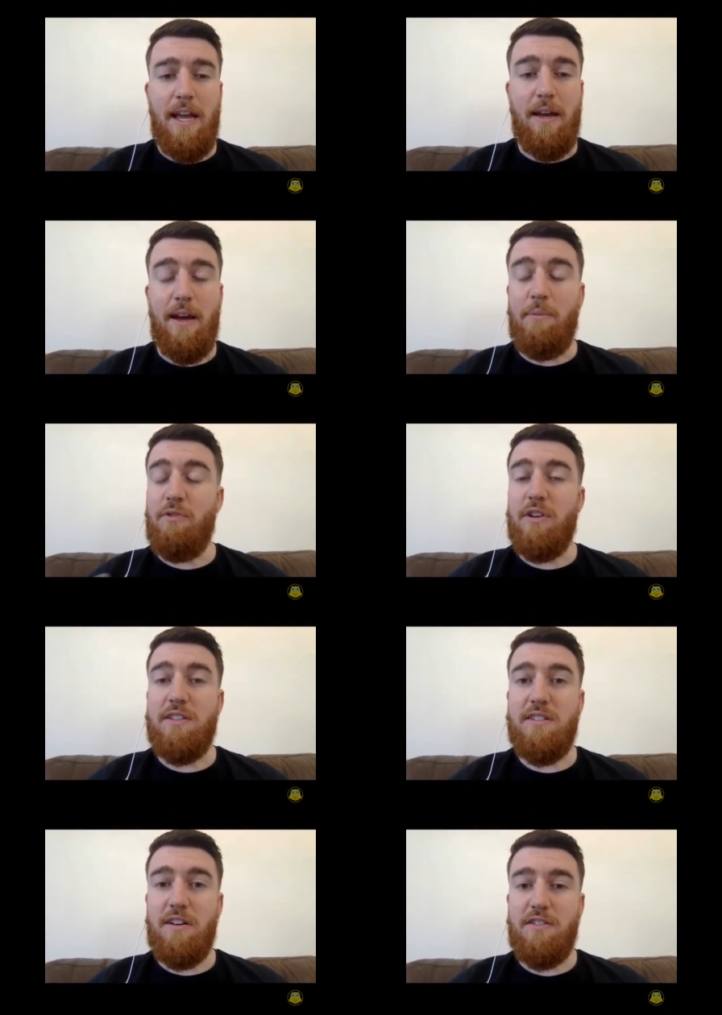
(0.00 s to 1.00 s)
Uh, and we run
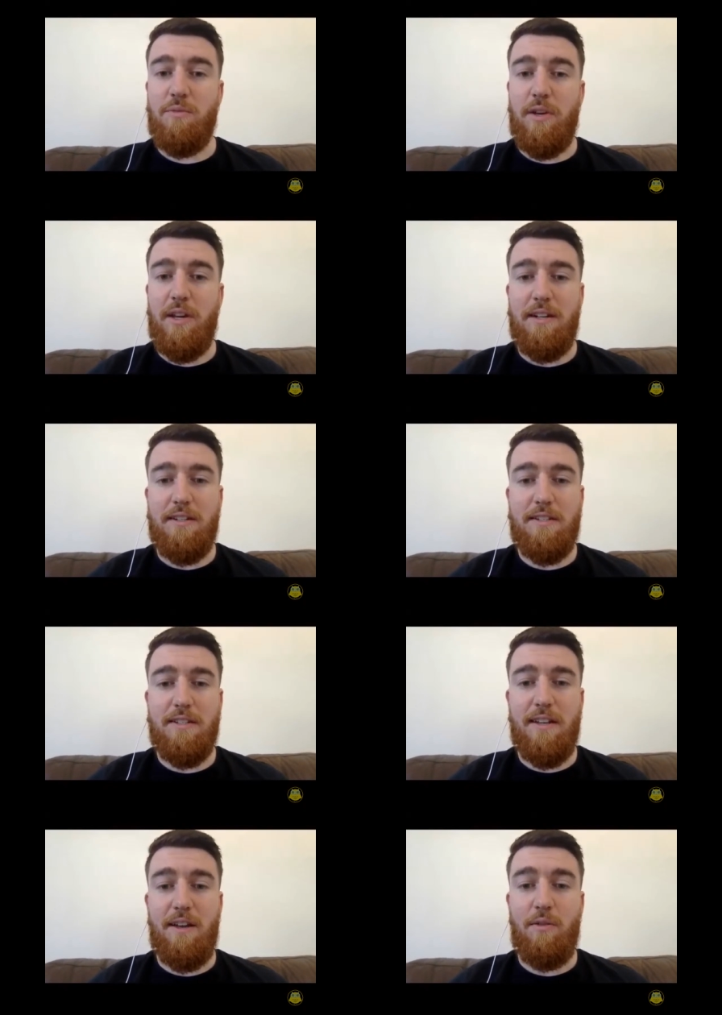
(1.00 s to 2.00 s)
a startup weekend
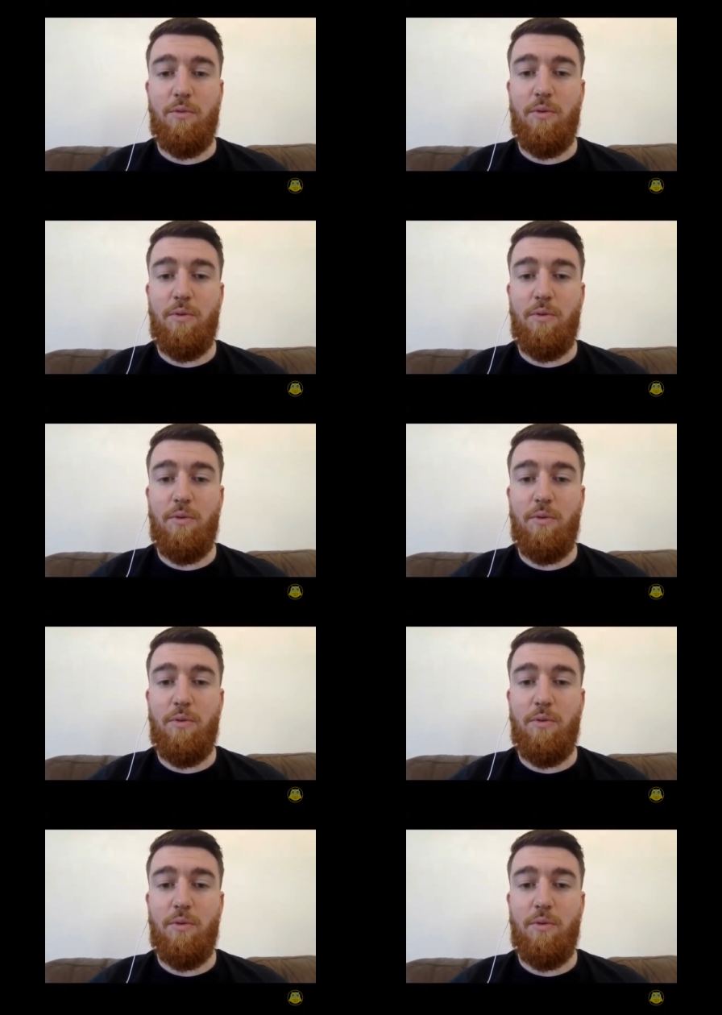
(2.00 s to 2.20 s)
uh,